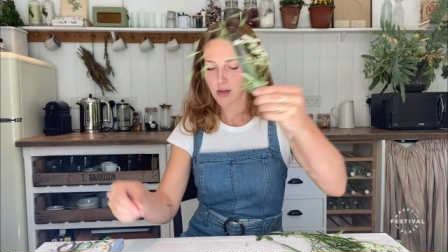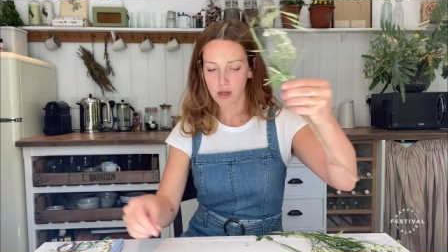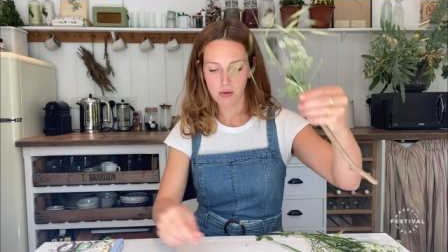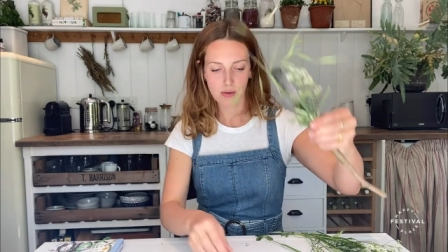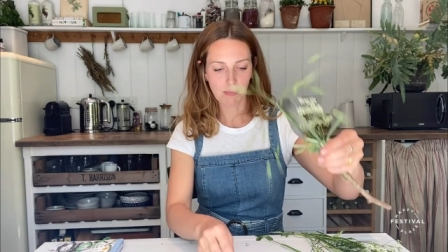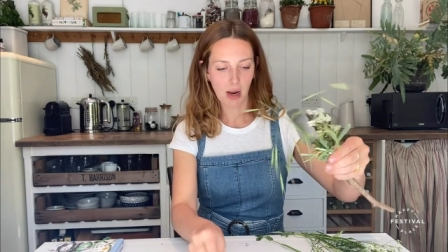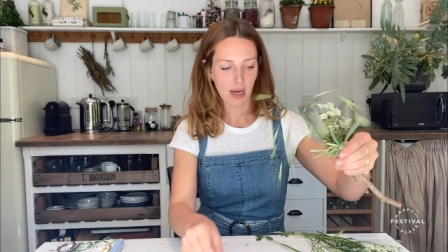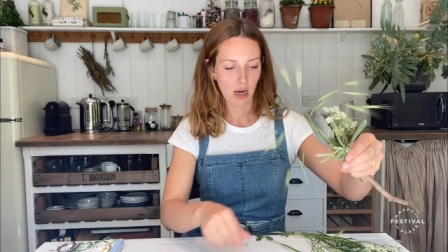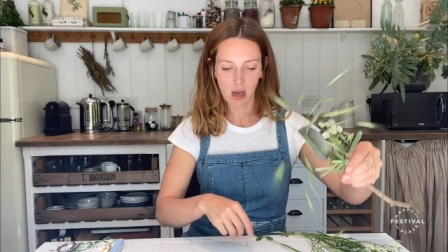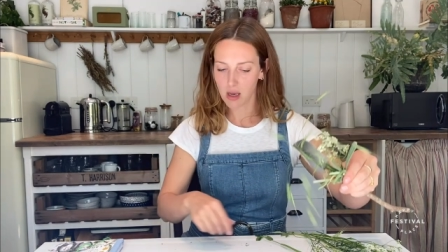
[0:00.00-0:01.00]
and use
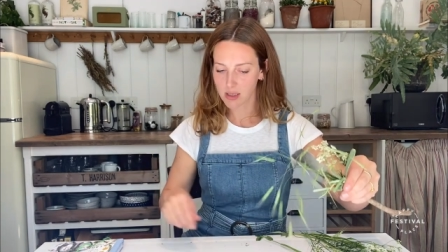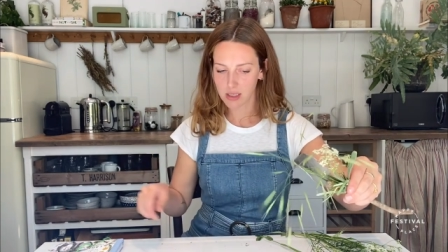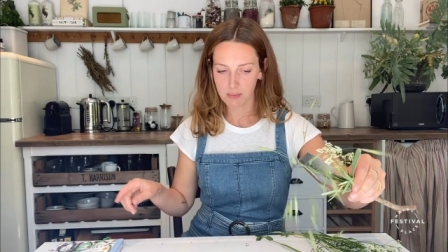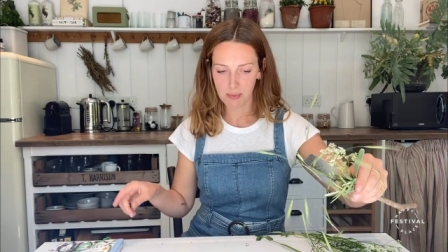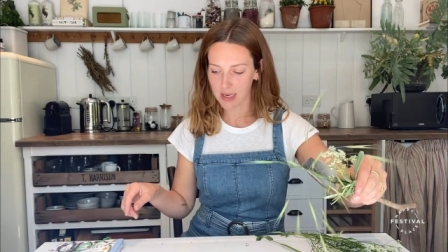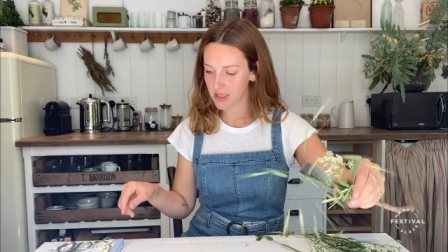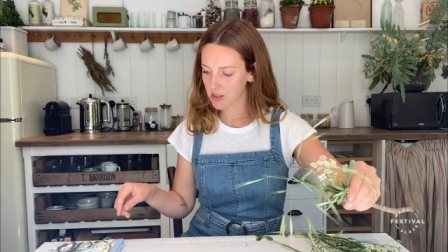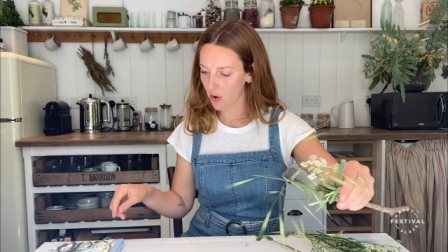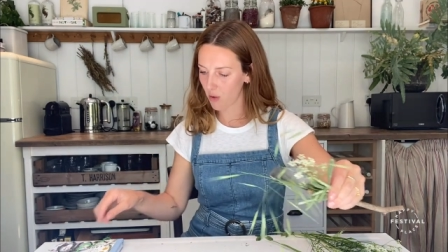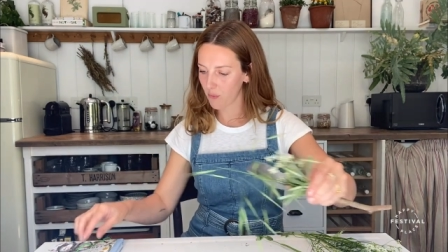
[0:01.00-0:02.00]
my last
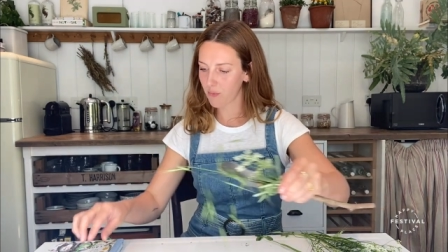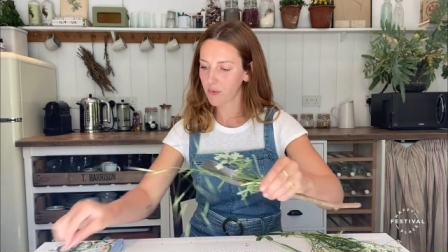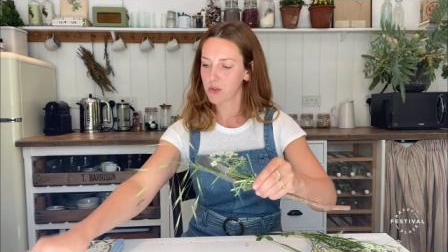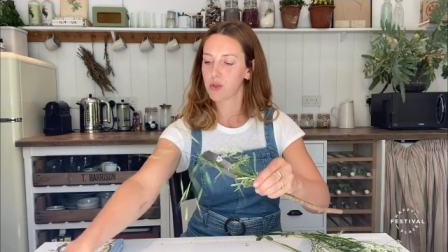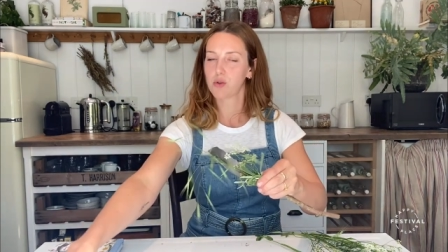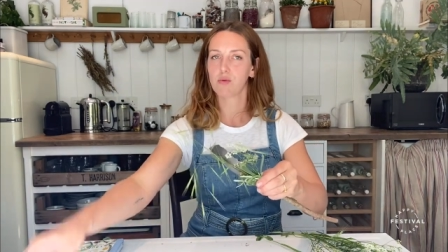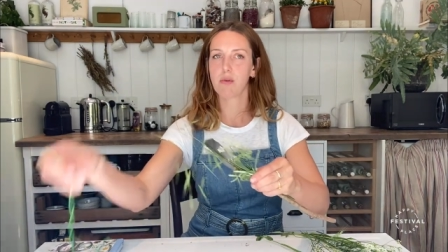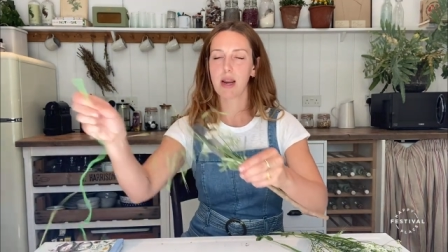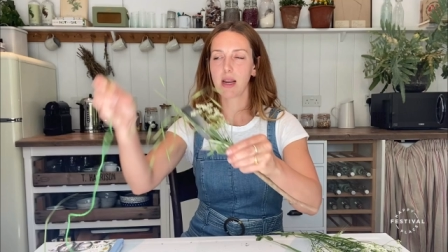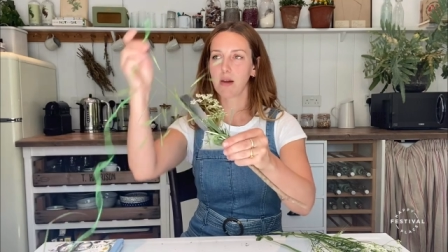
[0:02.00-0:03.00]
piece of
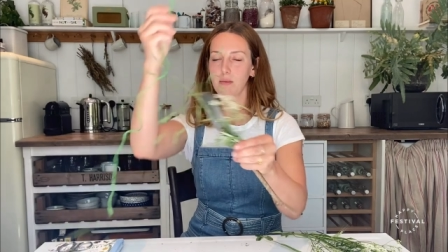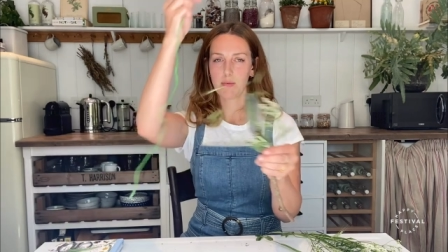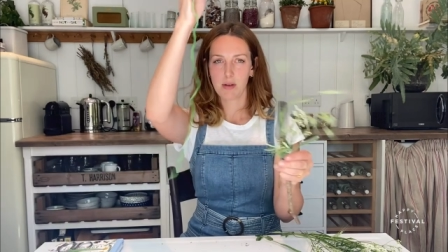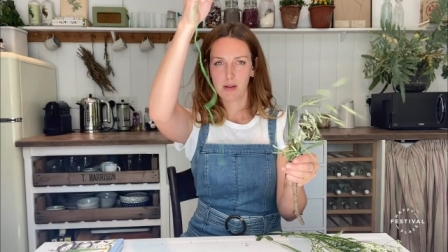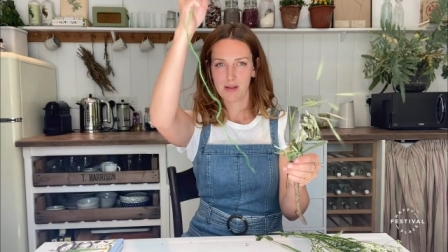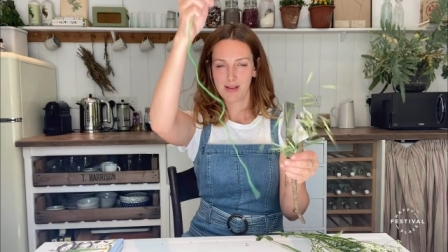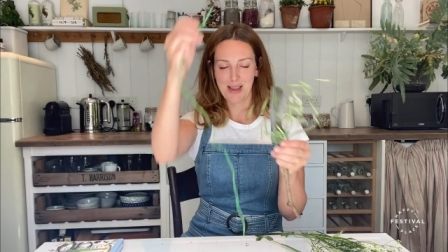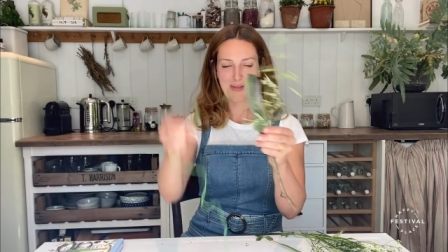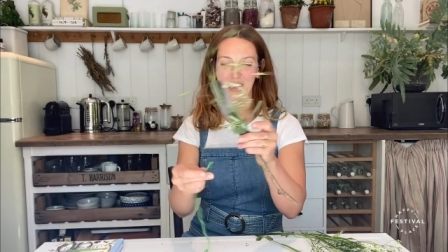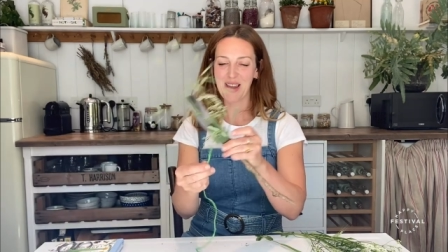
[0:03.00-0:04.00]
string.
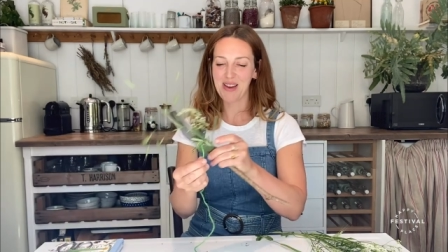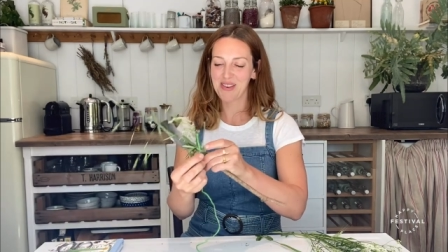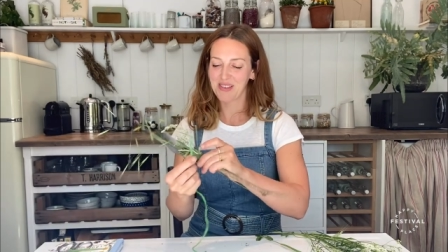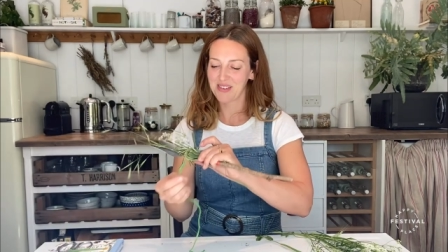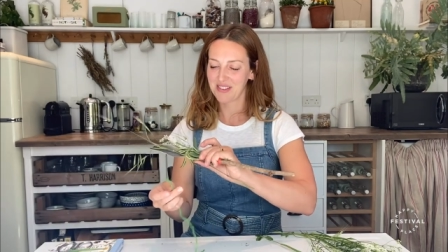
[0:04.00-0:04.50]
Here we go.